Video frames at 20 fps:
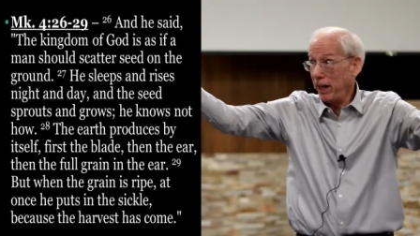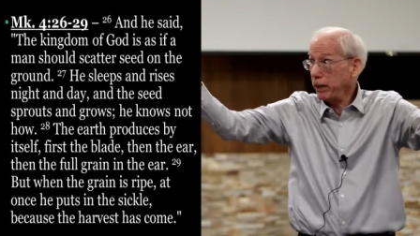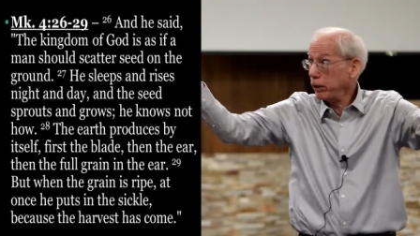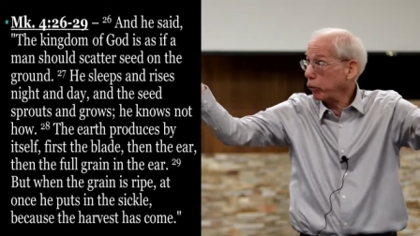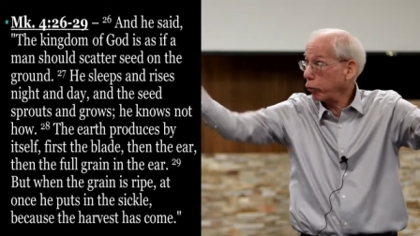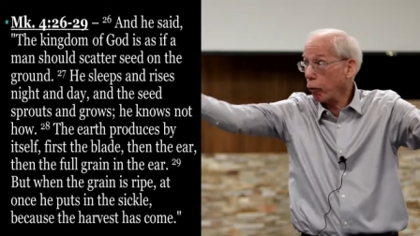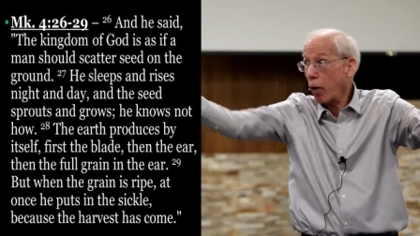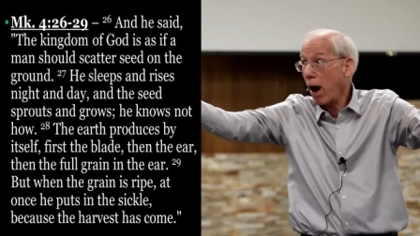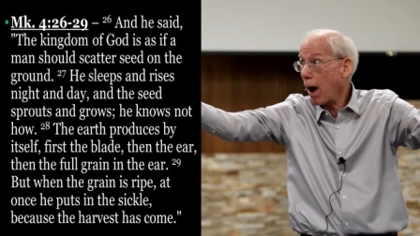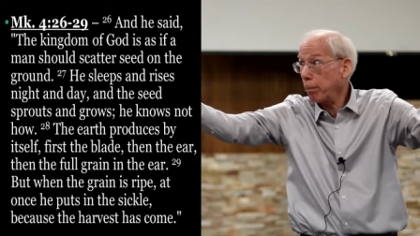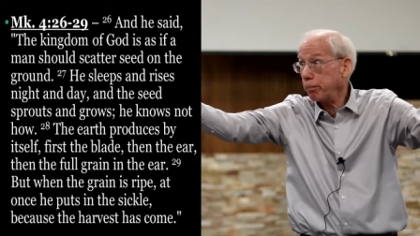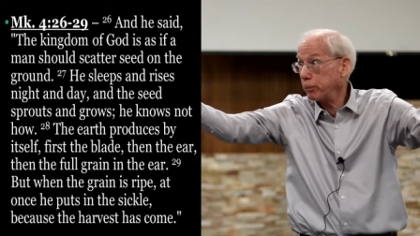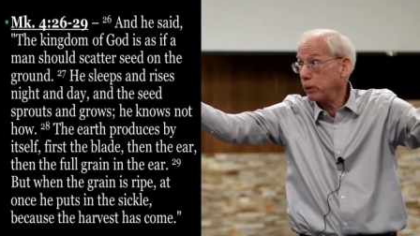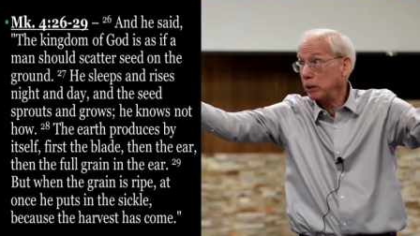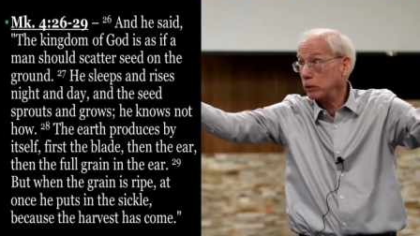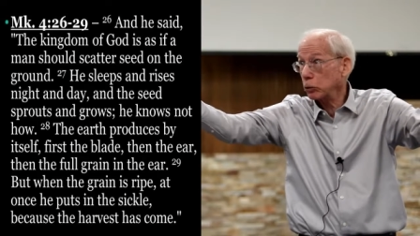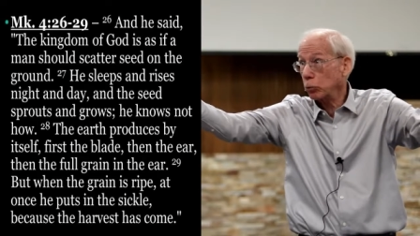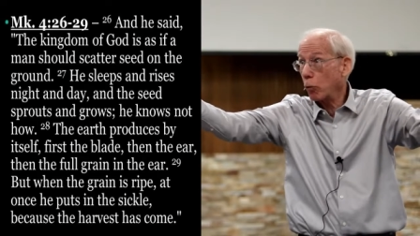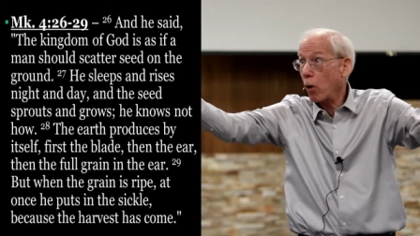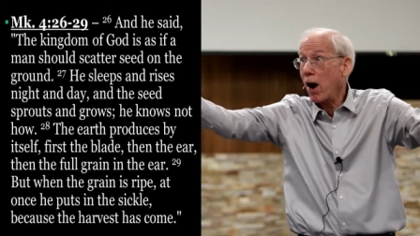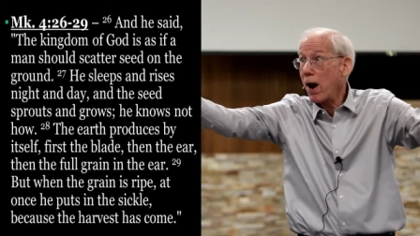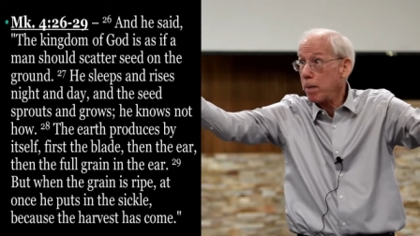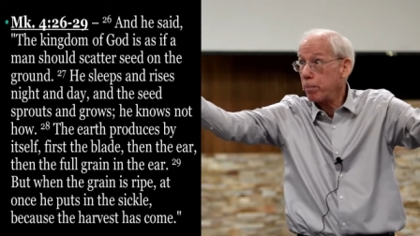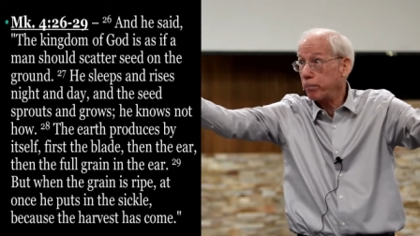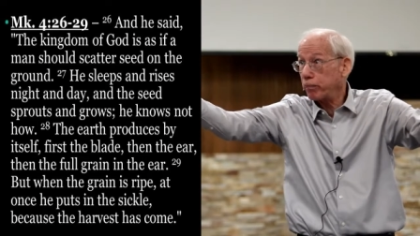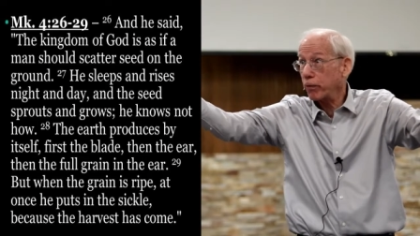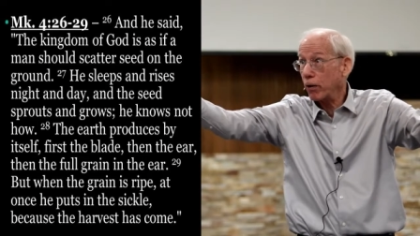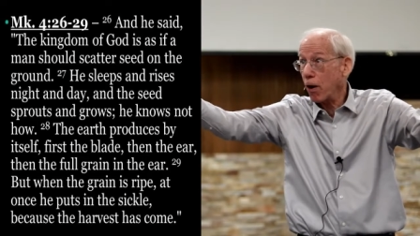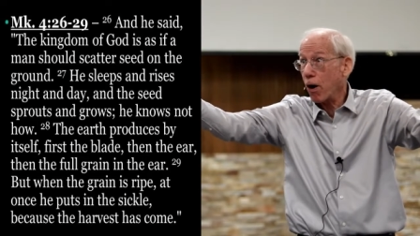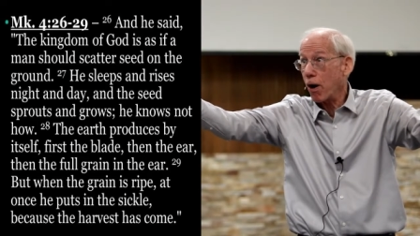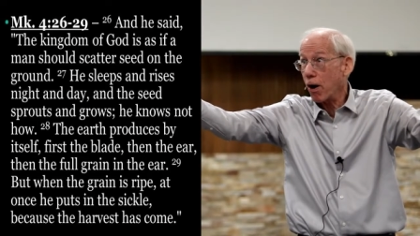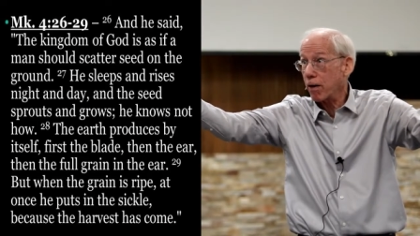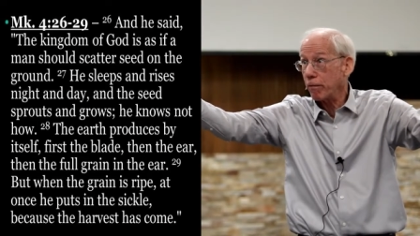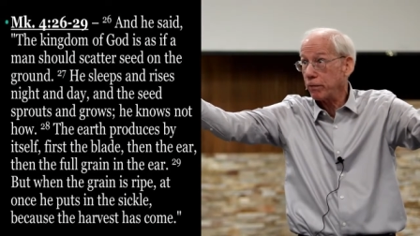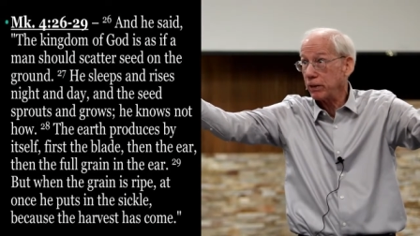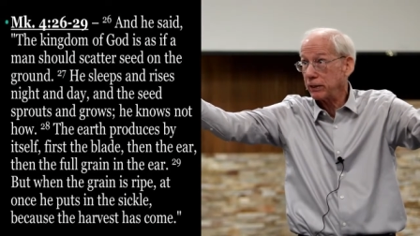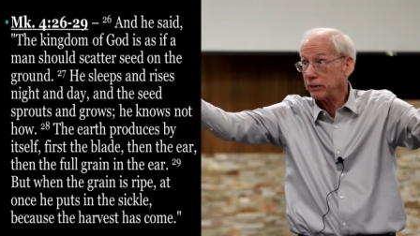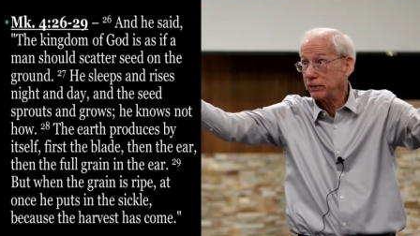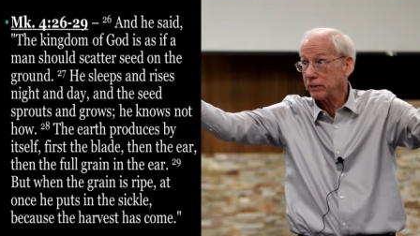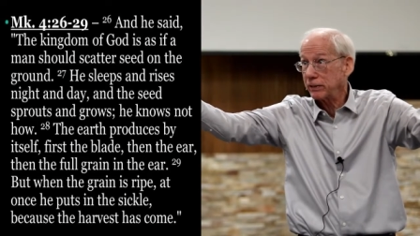a crop that's ripe for
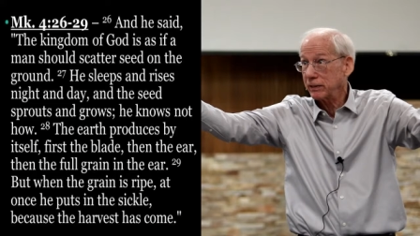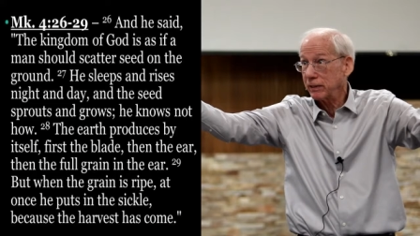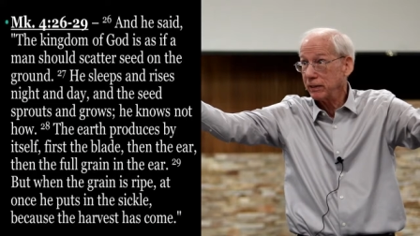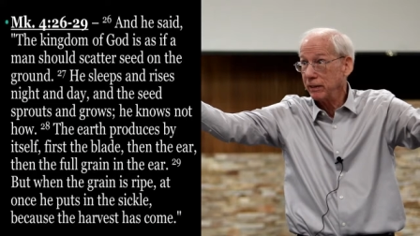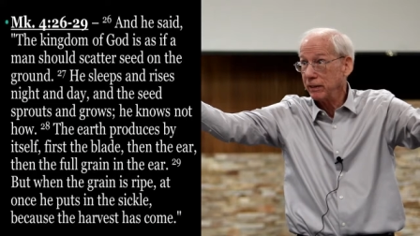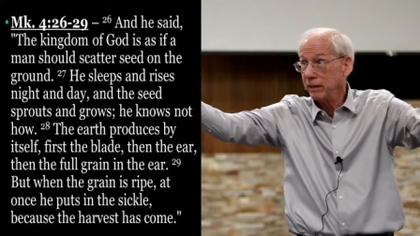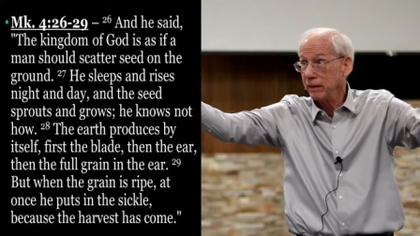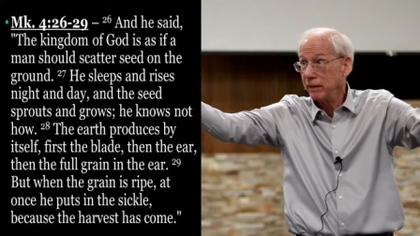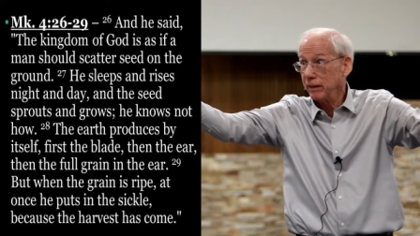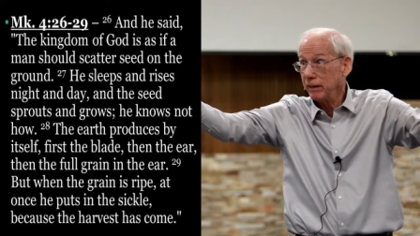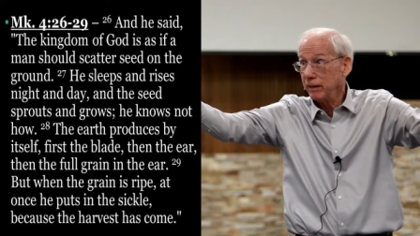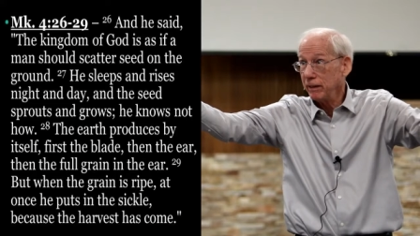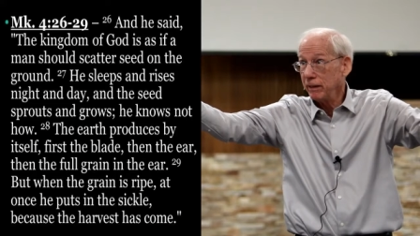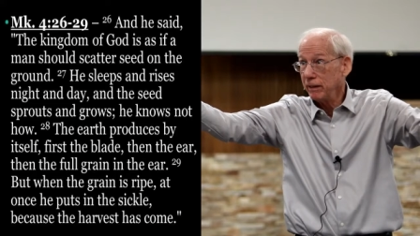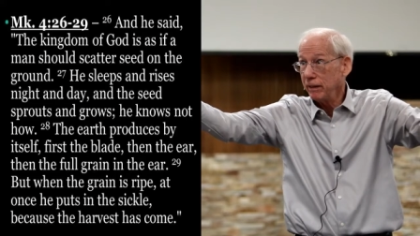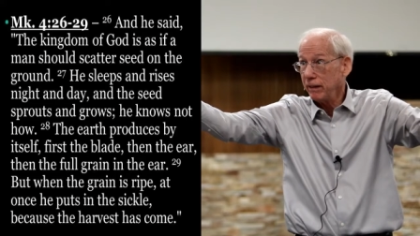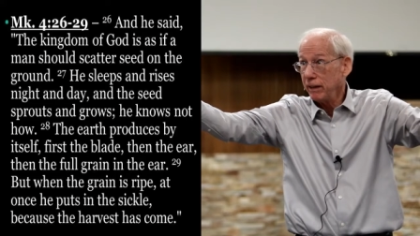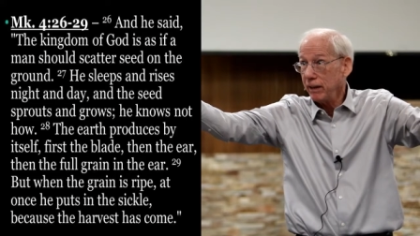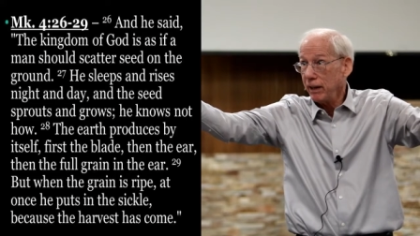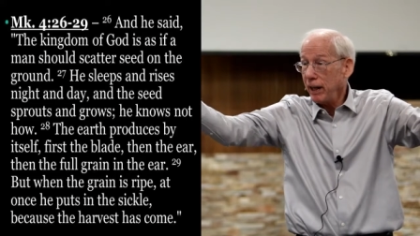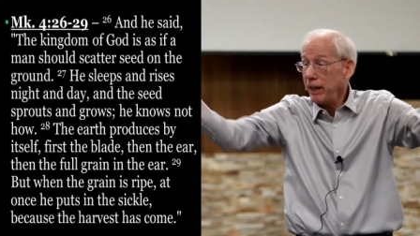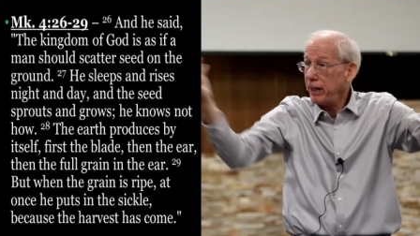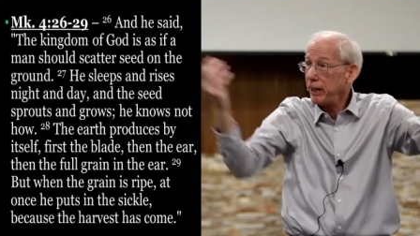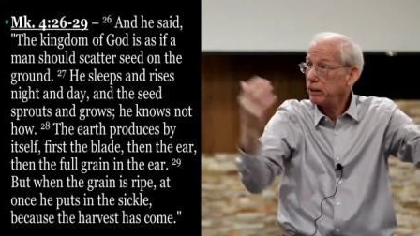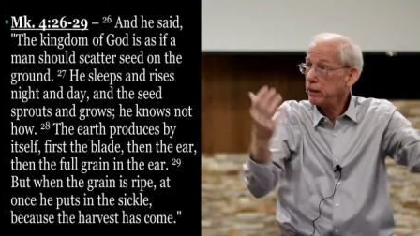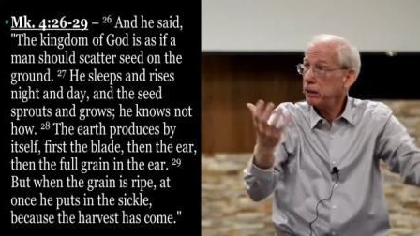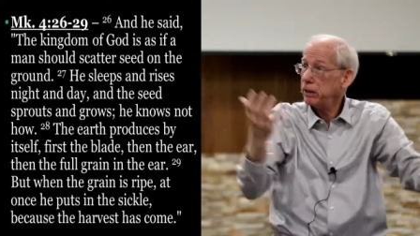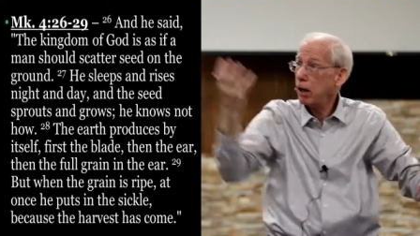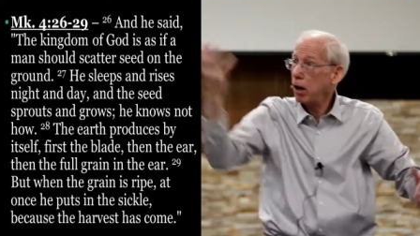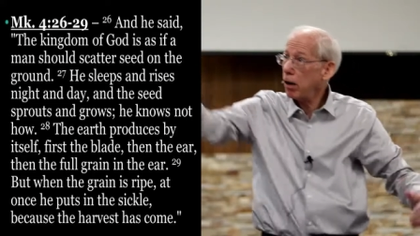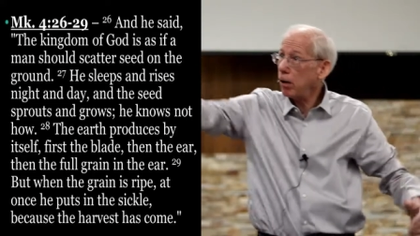harvest. And it